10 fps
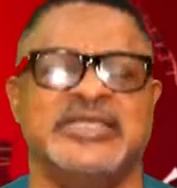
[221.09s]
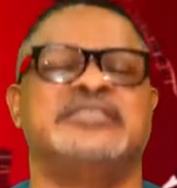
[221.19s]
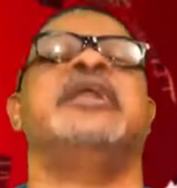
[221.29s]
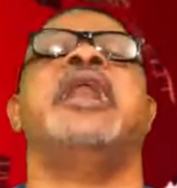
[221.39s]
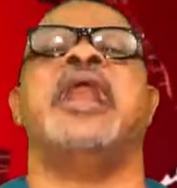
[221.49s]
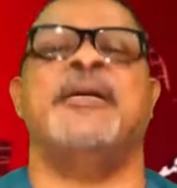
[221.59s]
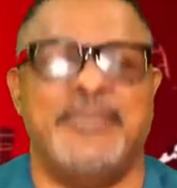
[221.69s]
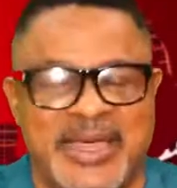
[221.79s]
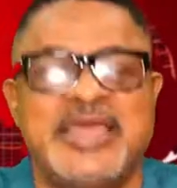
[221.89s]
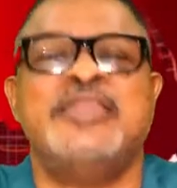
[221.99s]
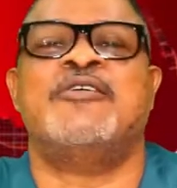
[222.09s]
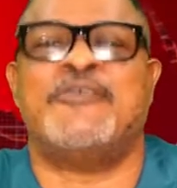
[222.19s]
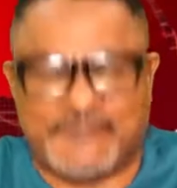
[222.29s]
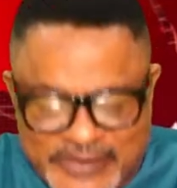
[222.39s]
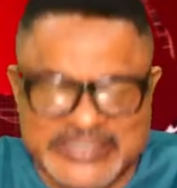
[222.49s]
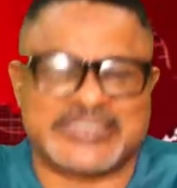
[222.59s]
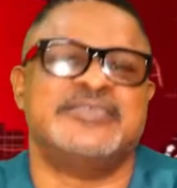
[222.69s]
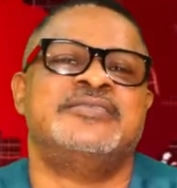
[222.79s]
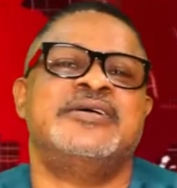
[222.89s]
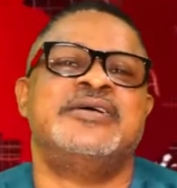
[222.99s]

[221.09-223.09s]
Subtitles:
days are men of fasting.